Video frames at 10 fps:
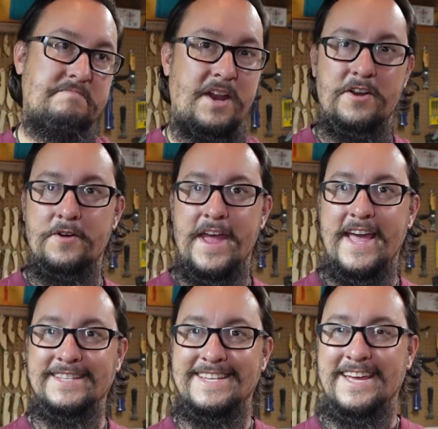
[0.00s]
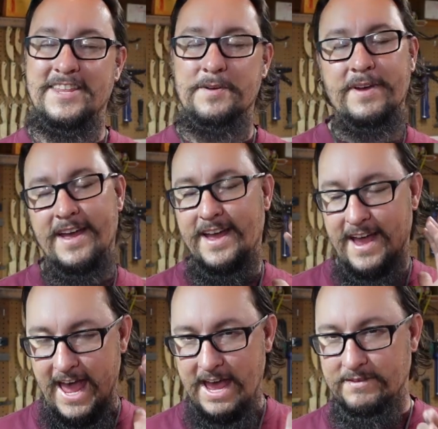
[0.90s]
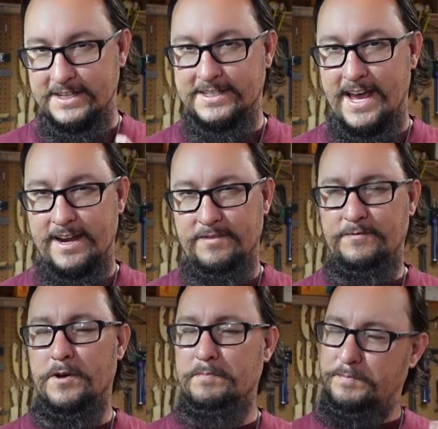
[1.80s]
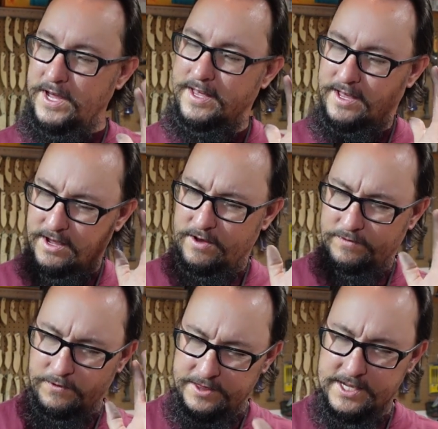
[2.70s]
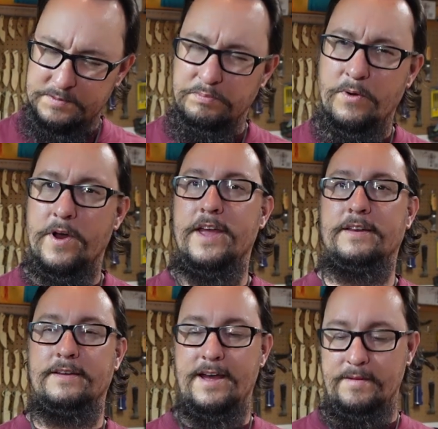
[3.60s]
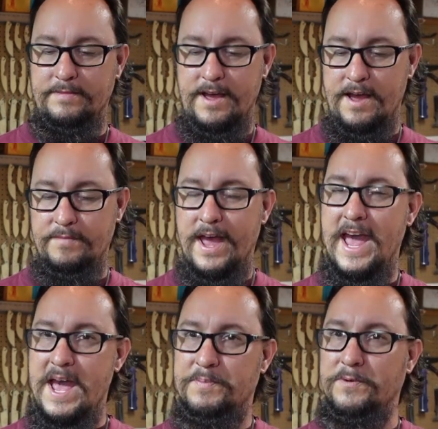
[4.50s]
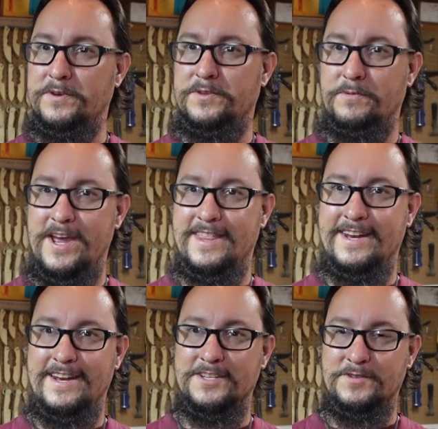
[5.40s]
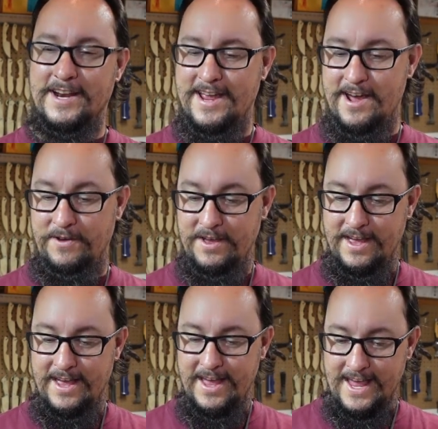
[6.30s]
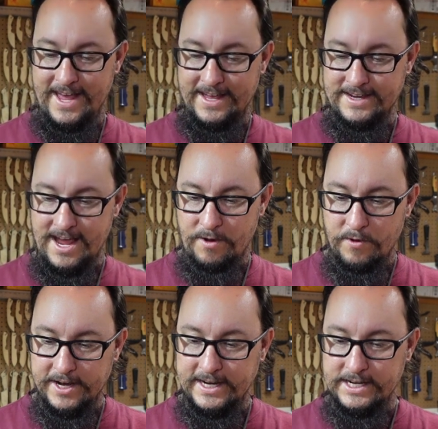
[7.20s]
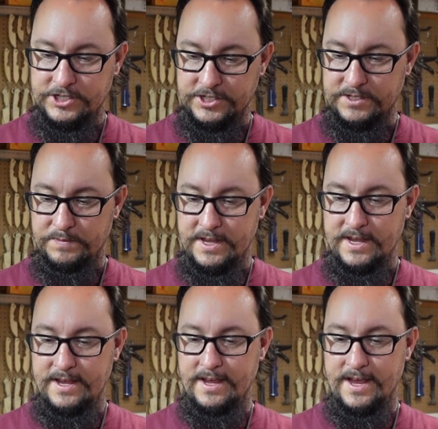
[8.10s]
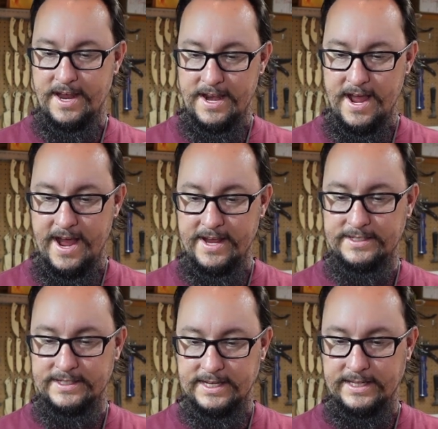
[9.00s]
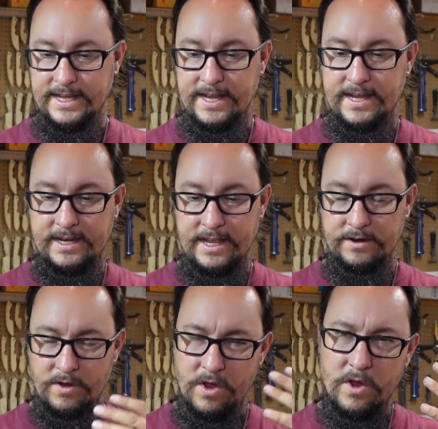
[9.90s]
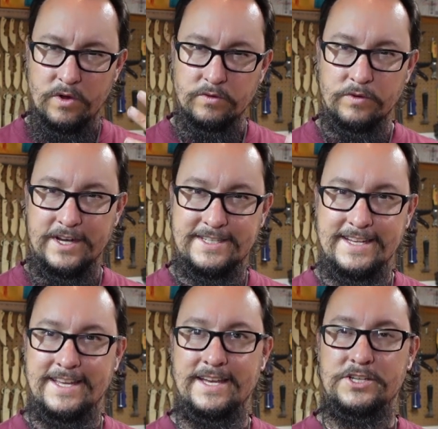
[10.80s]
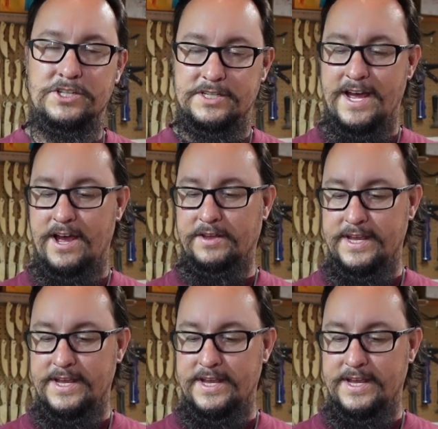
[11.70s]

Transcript: I don't know, hand sand them. I haven't decided. For, but for this point, I'm, I'm happy with the way that it is right now. And I wanted it just to be a nice, clean, and rustic-ish style